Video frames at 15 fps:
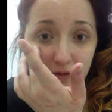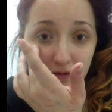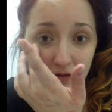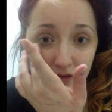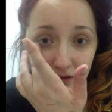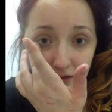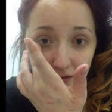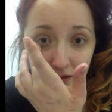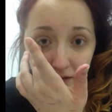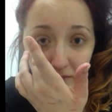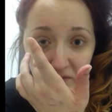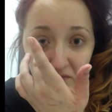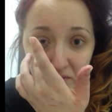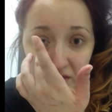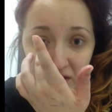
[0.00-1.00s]
think that
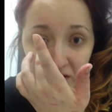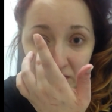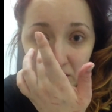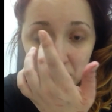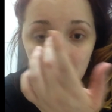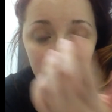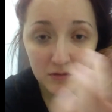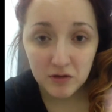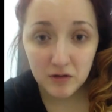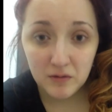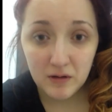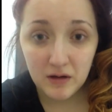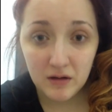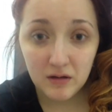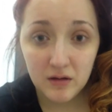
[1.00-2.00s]
I'm a bad mum to
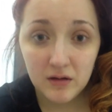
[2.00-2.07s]
her.